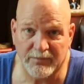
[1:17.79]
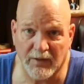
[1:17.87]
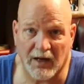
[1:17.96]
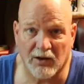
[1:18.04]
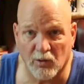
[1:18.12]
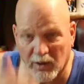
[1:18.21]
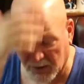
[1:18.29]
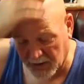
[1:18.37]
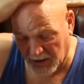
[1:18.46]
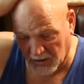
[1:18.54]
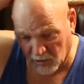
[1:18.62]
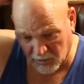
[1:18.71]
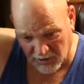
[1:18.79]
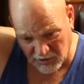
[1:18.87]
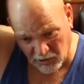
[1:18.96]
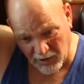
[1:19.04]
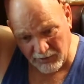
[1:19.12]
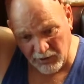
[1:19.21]
I don't get that close. I
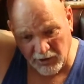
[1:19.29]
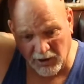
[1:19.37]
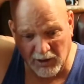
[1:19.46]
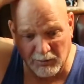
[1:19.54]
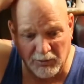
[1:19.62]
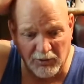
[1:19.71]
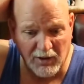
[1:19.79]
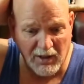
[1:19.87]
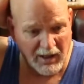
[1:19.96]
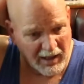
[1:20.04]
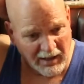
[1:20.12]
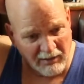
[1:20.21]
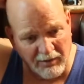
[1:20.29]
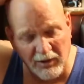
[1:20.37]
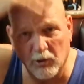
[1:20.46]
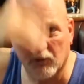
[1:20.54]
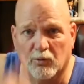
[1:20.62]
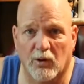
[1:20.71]
still have the nubs and it
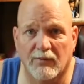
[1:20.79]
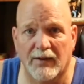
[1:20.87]
feels rough.